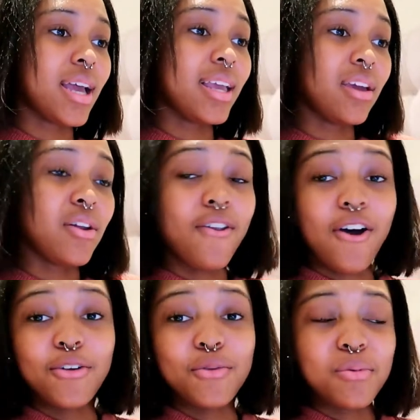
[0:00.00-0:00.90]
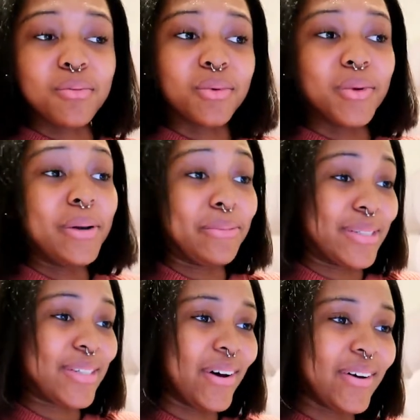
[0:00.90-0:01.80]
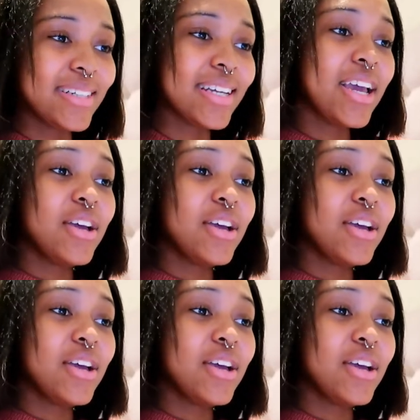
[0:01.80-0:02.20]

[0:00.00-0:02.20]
I cannot remember what it was called,